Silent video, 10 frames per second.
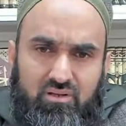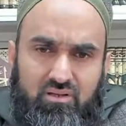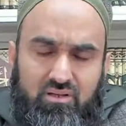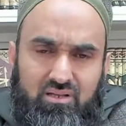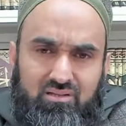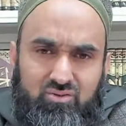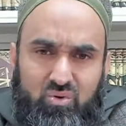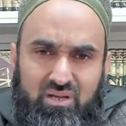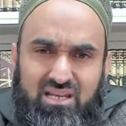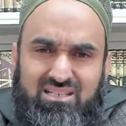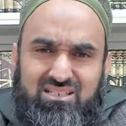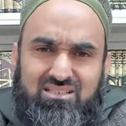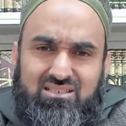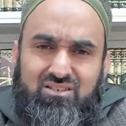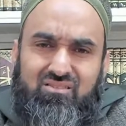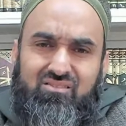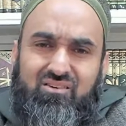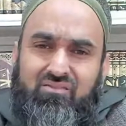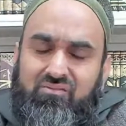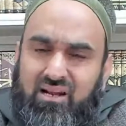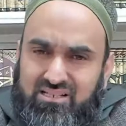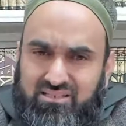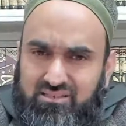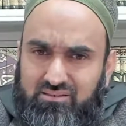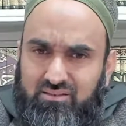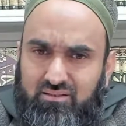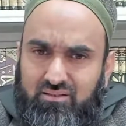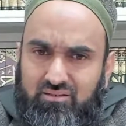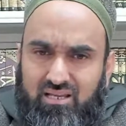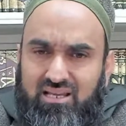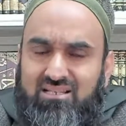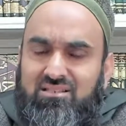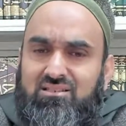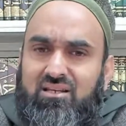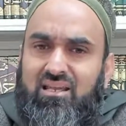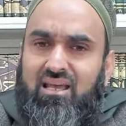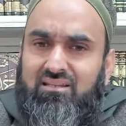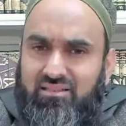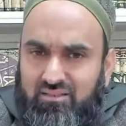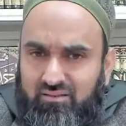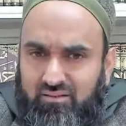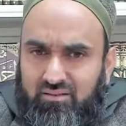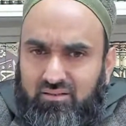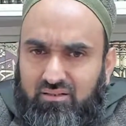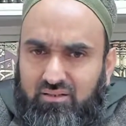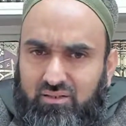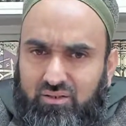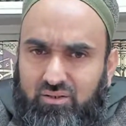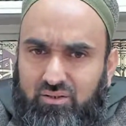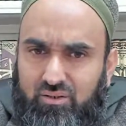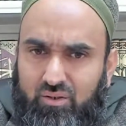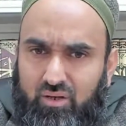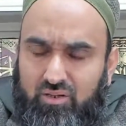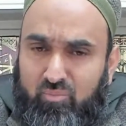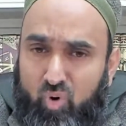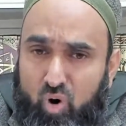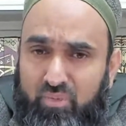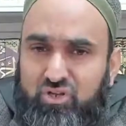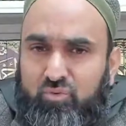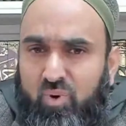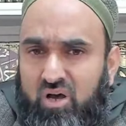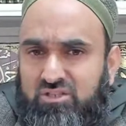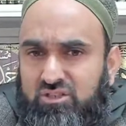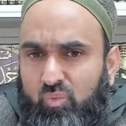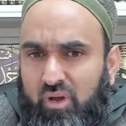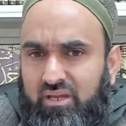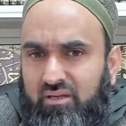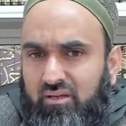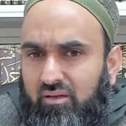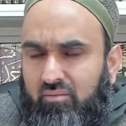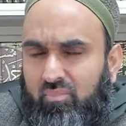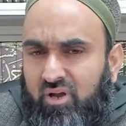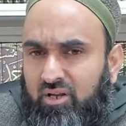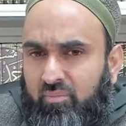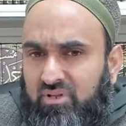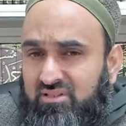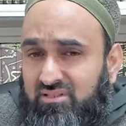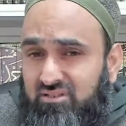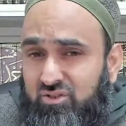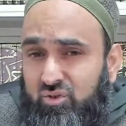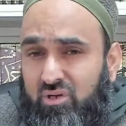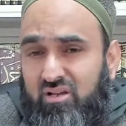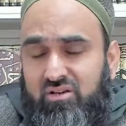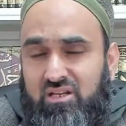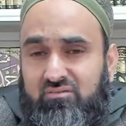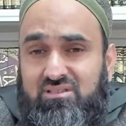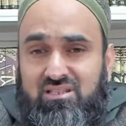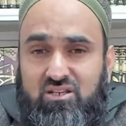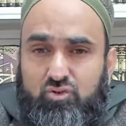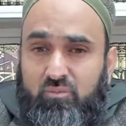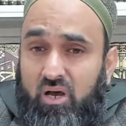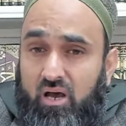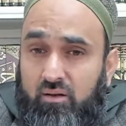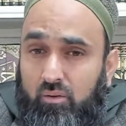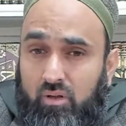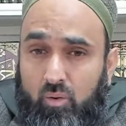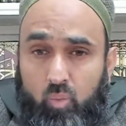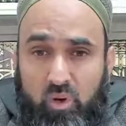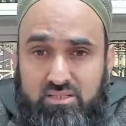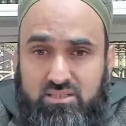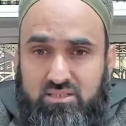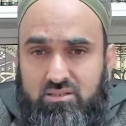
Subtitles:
So he just regrets that he hasn't done anything. The moment you passed away, my dear brothers and sisters, you cannot even say Subhanallah once.